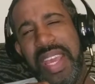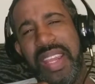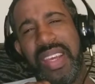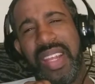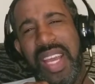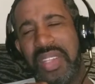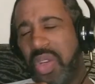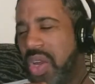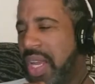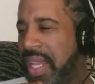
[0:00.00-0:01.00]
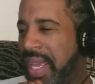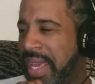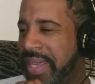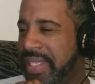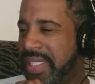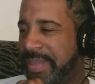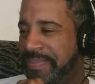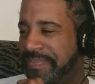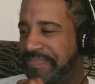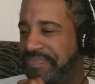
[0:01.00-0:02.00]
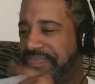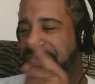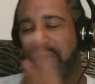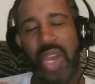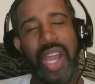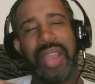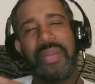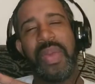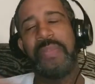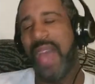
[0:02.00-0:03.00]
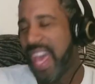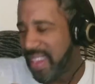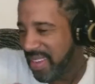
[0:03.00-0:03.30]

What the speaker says: he looked like Tory Lanez. All right, we back.